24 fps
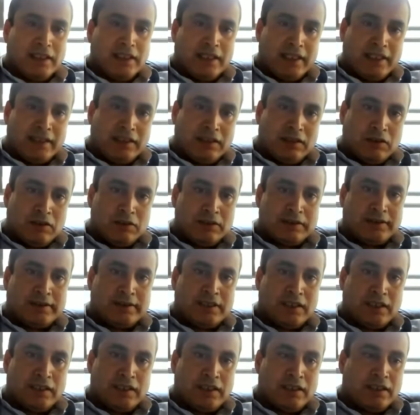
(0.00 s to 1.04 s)
And those
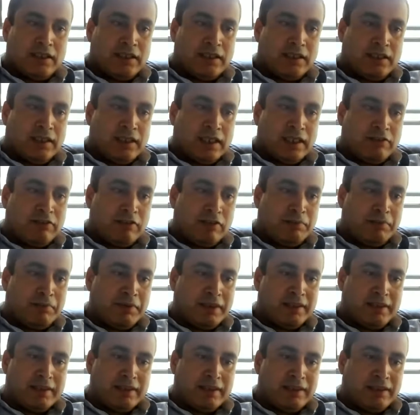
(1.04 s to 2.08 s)

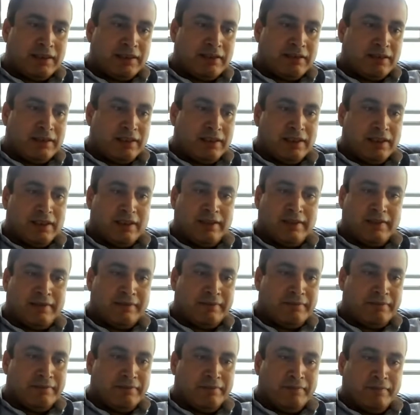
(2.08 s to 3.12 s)
equipment
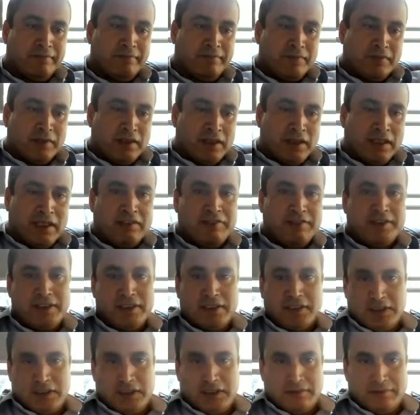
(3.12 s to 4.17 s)
are love
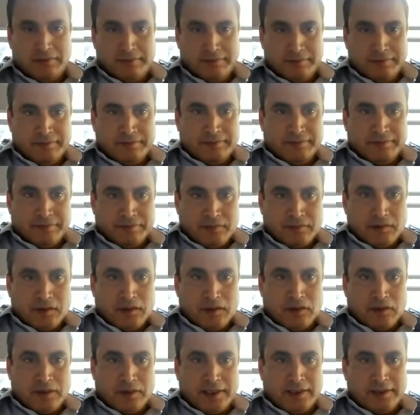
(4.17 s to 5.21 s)
energy.
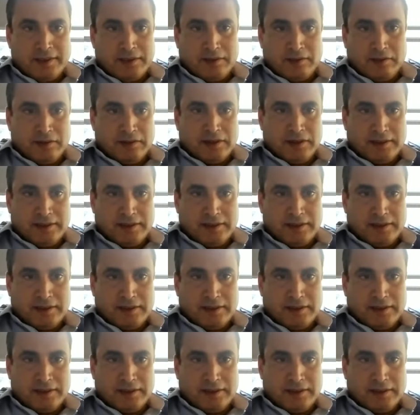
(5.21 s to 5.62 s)
Okay, so